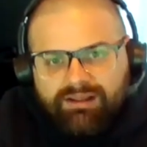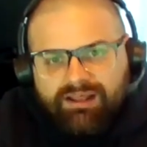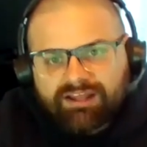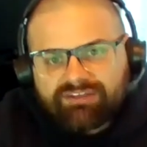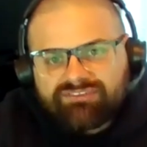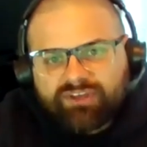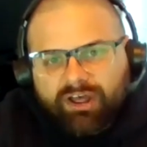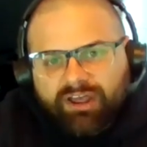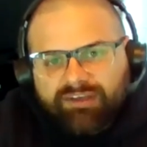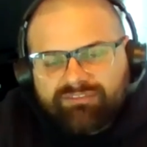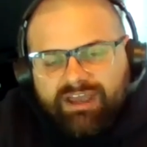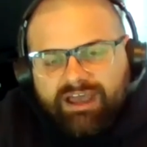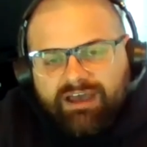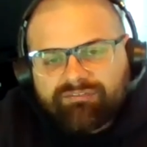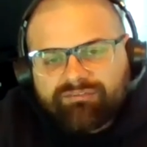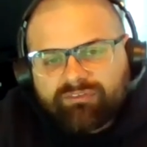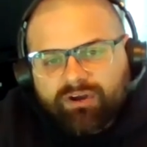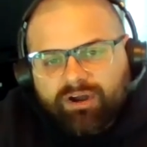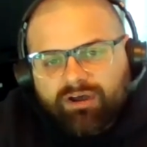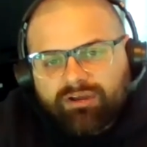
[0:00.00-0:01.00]
That's all I've
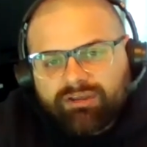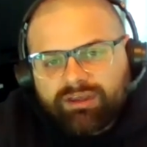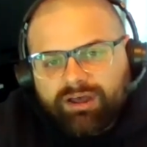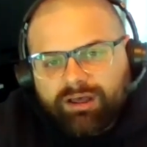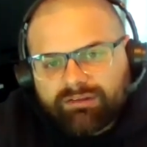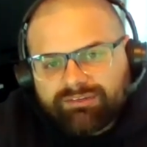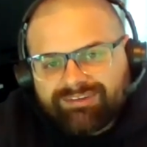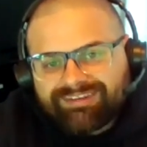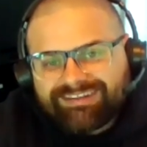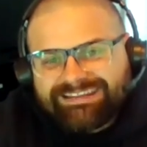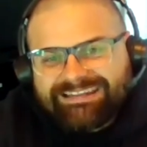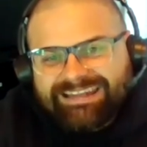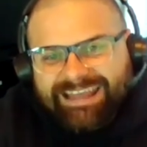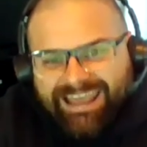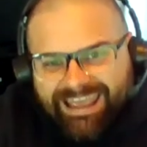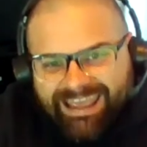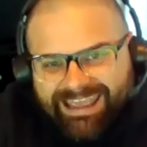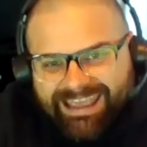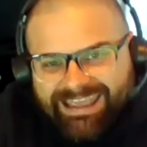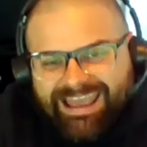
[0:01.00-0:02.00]
got for all y'all
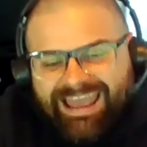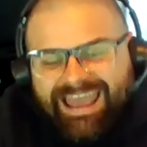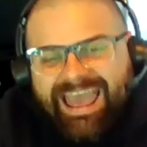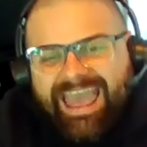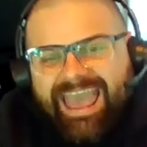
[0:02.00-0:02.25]
today.